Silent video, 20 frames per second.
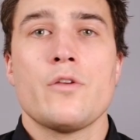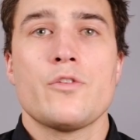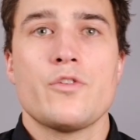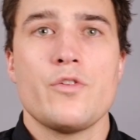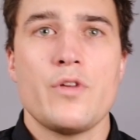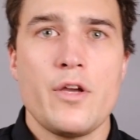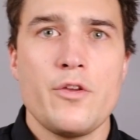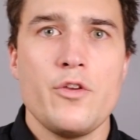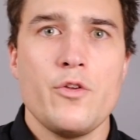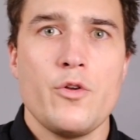So
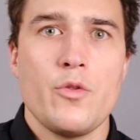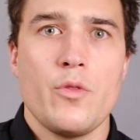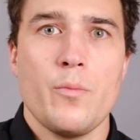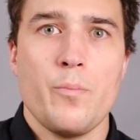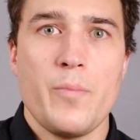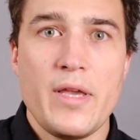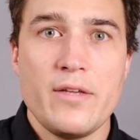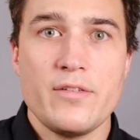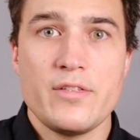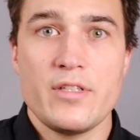now you know the
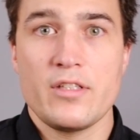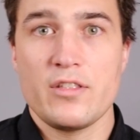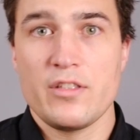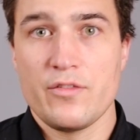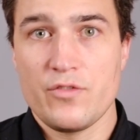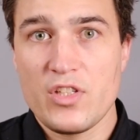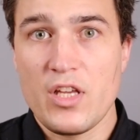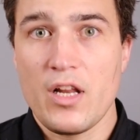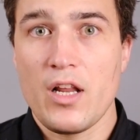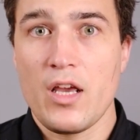basics of
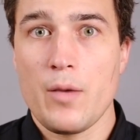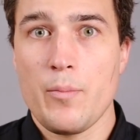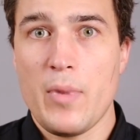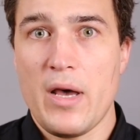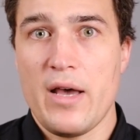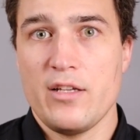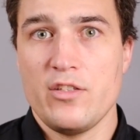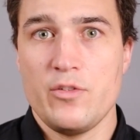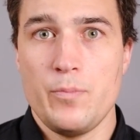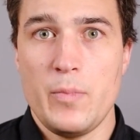setting up
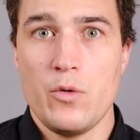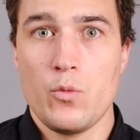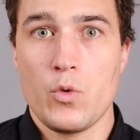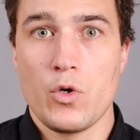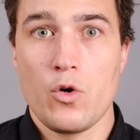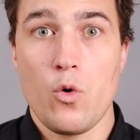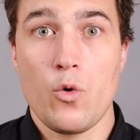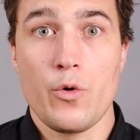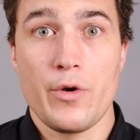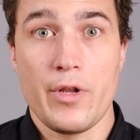high-speed
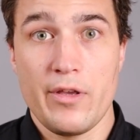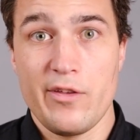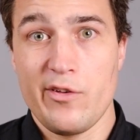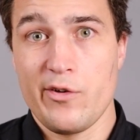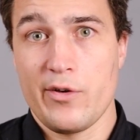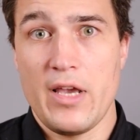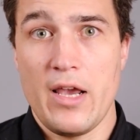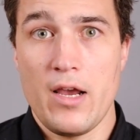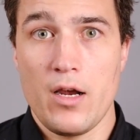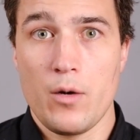recording in your
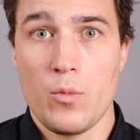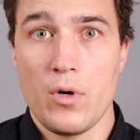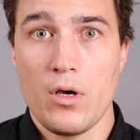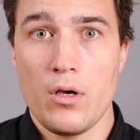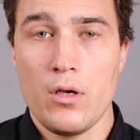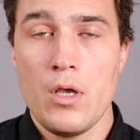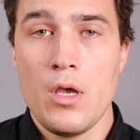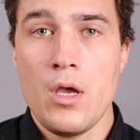camera.